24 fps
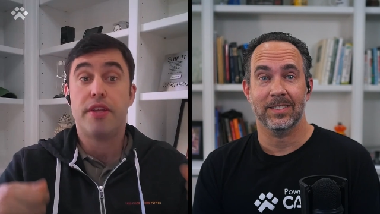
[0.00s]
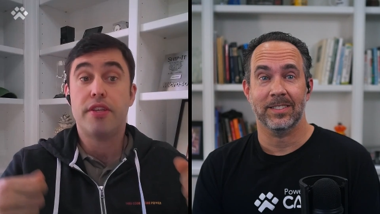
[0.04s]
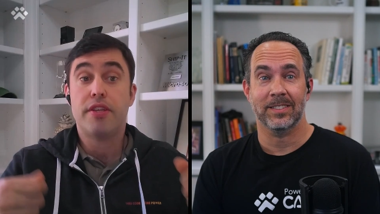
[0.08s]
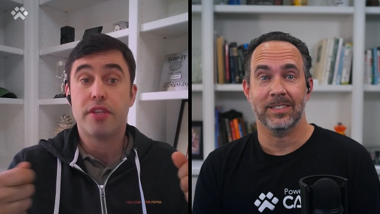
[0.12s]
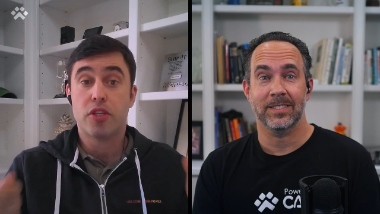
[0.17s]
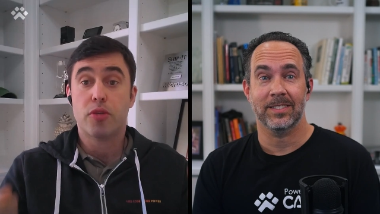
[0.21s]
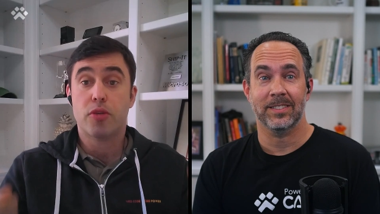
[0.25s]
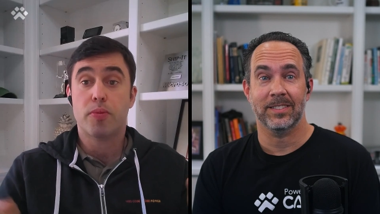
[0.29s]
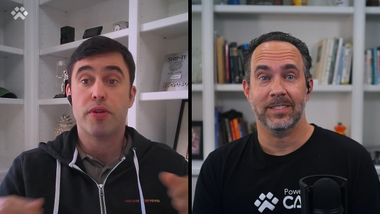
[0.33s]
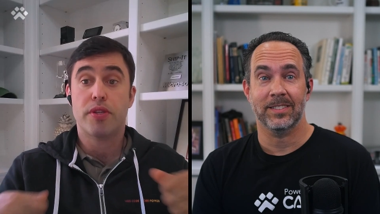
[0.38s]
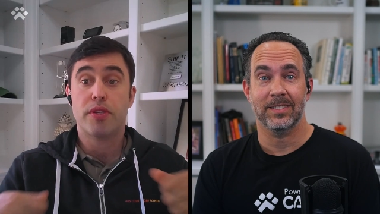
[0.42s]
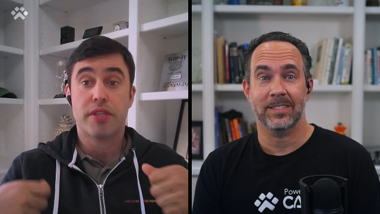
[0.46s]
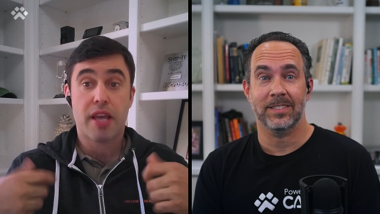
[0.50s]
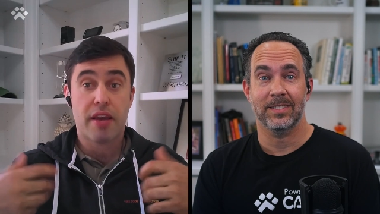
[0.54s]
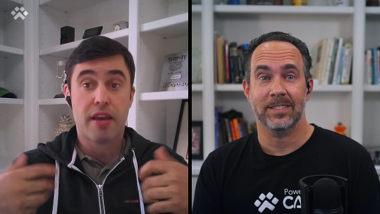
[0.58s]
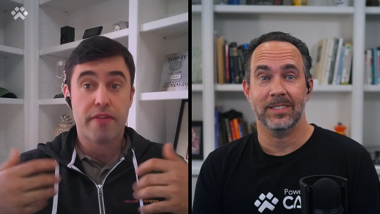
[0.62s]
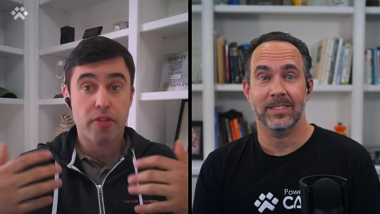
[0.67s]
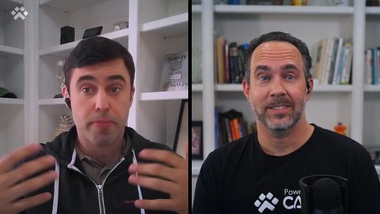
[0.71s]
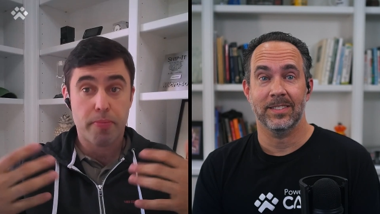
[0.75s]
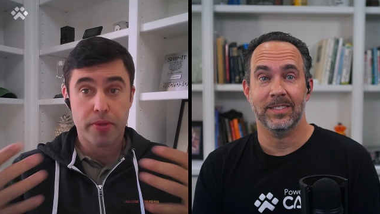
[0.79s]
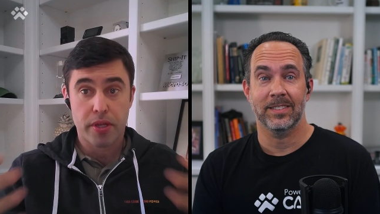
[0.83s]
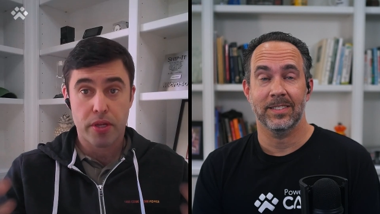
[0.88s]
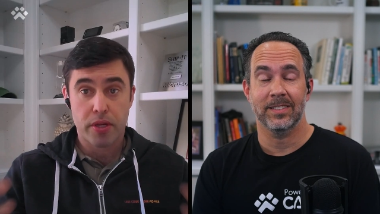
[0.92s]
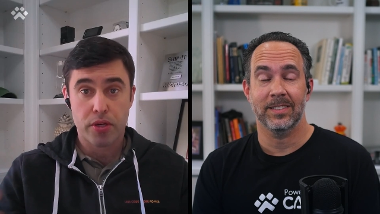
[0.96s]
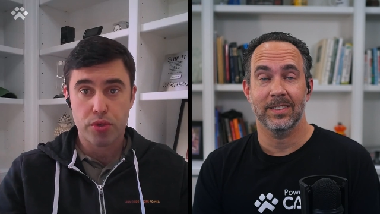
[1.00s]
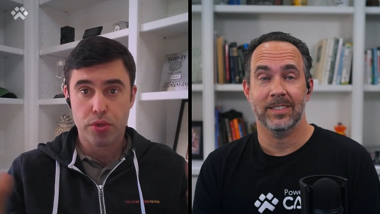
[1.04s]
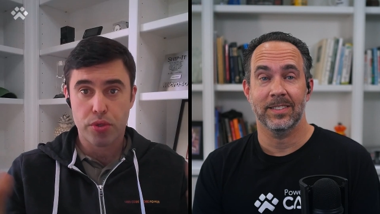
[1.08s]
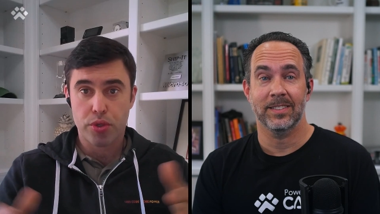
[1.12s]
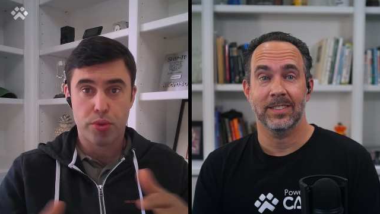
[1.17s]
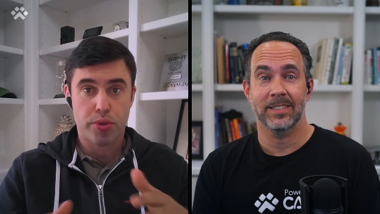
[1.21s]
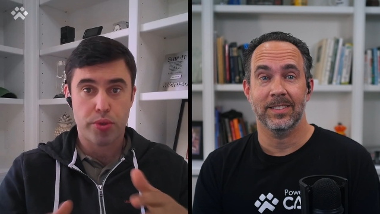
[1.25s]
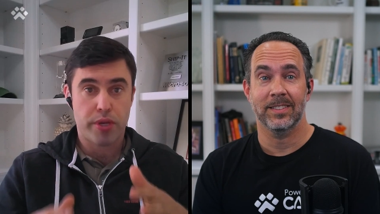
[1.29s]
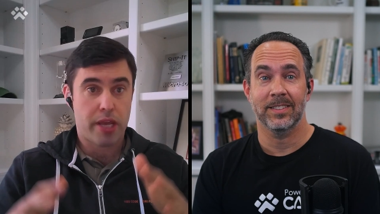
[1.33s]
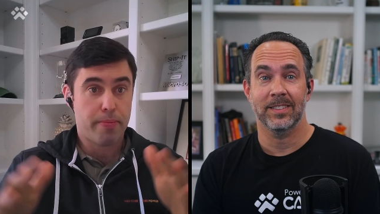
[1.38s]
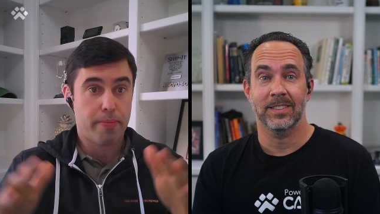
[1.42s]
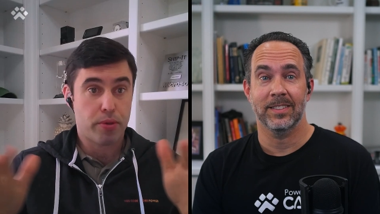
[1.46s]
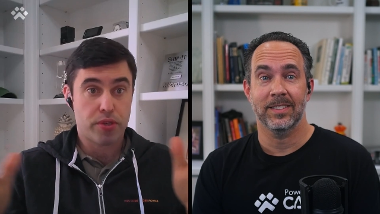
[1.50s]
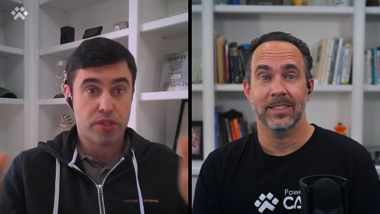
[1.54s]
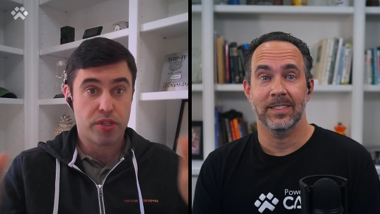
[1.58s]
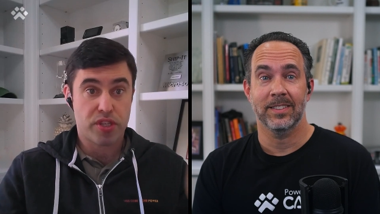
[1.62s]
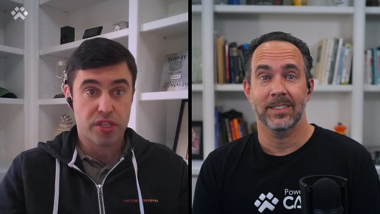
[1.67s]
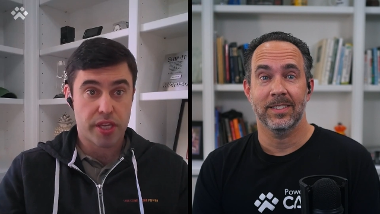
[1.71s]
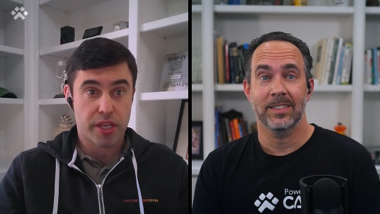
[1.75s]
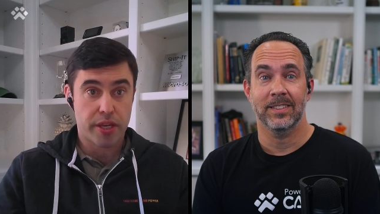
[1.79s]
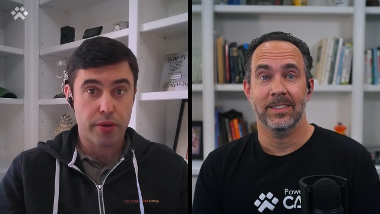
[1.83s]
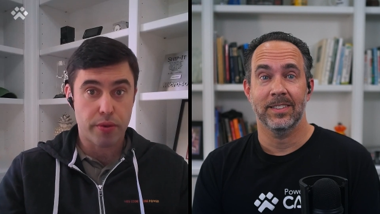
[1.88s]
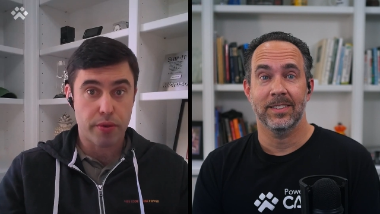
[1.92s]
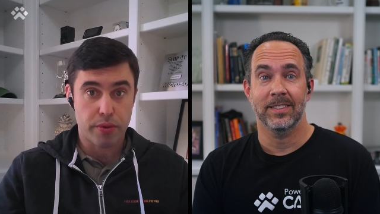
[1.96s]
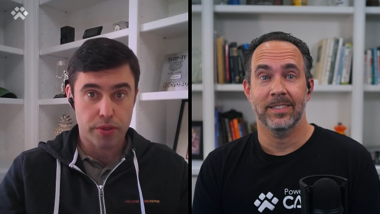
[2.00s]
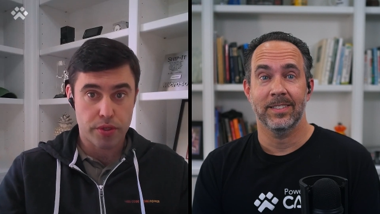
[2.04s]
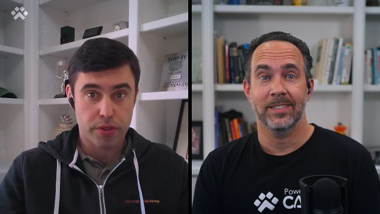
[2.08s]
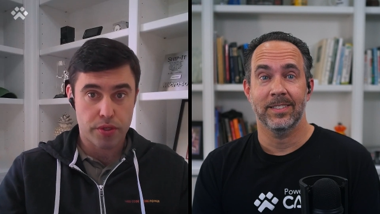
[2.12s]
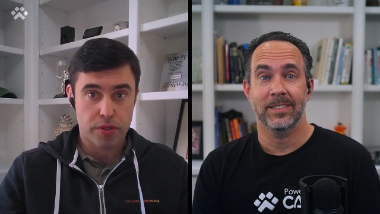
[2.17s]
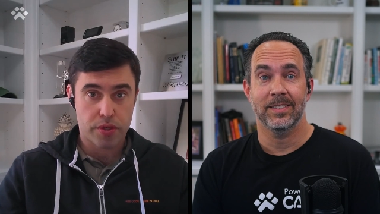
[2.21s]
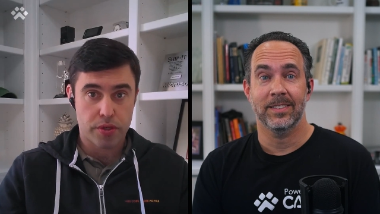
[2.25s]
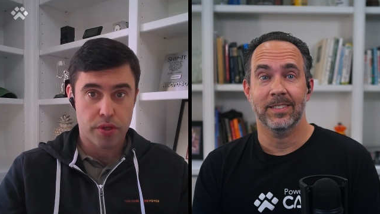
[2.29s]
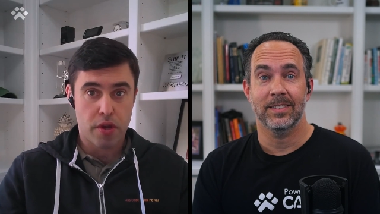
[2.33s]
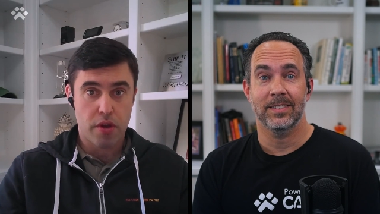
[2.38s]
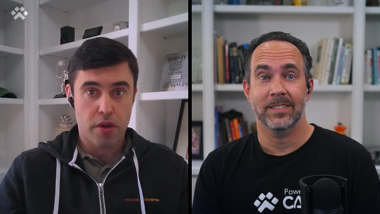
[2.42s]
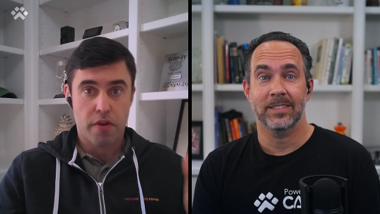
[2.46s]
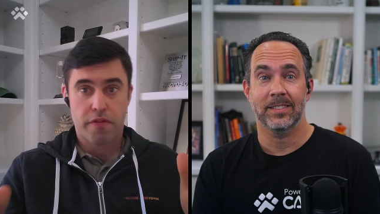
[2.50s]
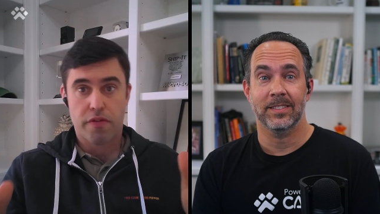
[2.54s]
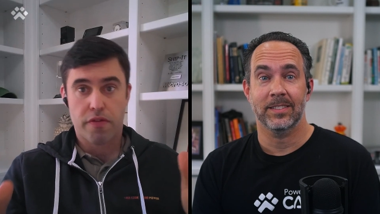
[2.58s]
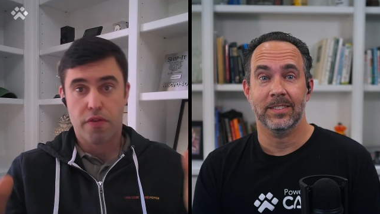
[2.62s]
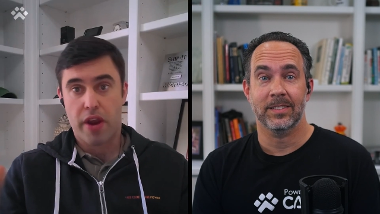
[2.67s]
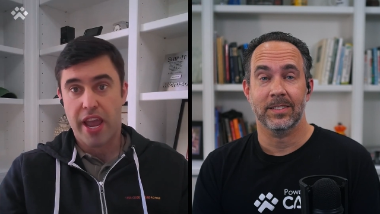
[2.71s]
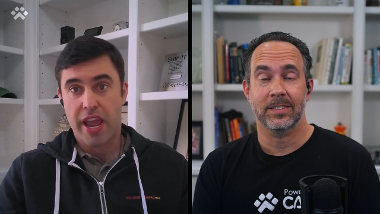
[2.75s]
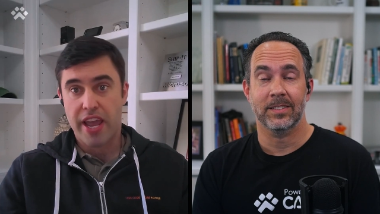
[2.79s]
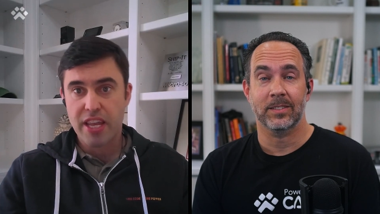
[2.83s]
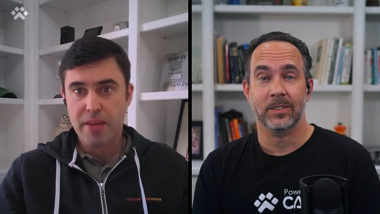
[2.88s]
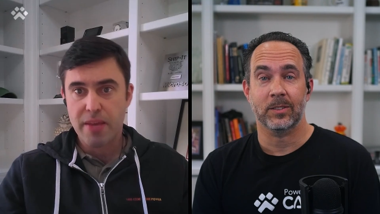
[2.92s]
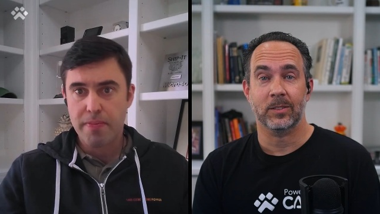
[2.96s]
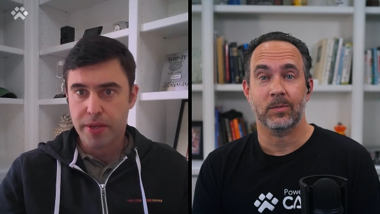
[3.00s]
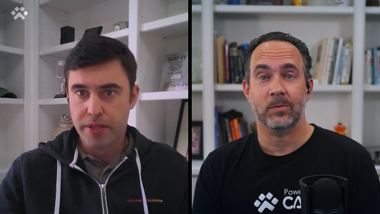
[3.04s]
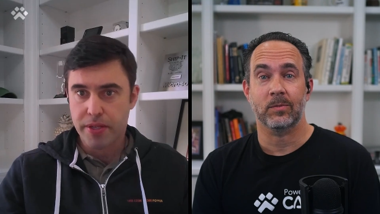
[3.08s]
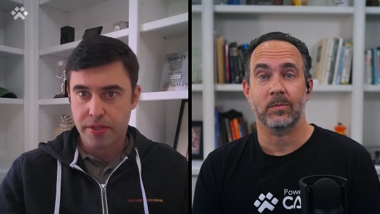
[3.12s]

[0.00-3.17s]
Speaker 1: these experiences have the potential to enable skills for any